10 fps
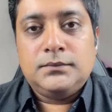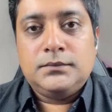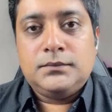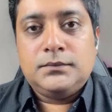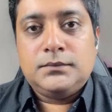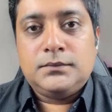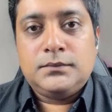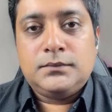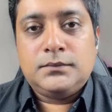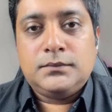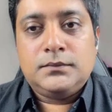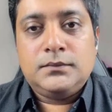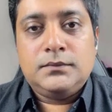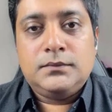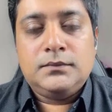
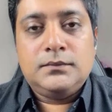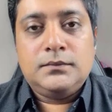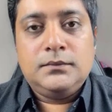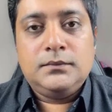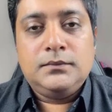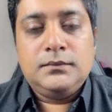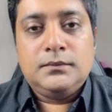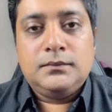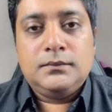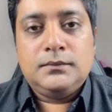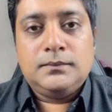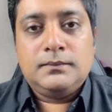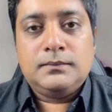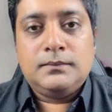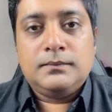
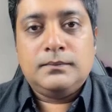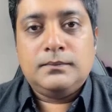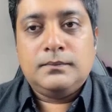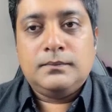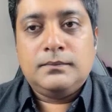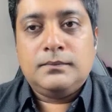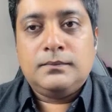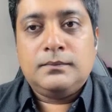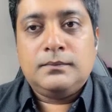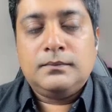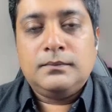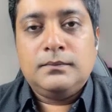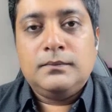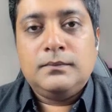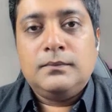
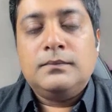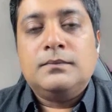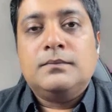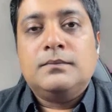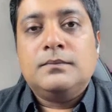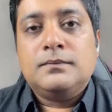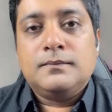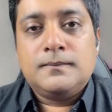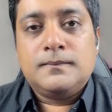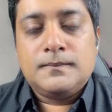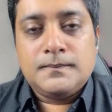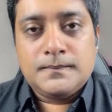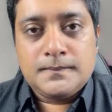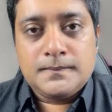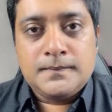
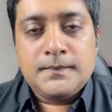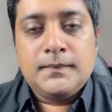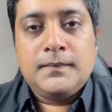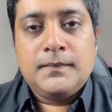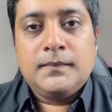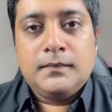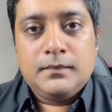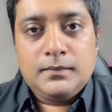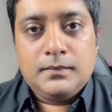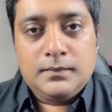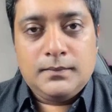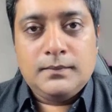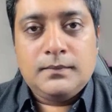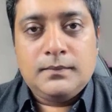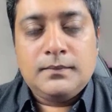
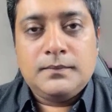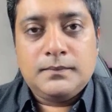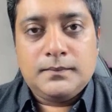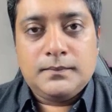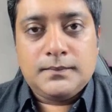(silent)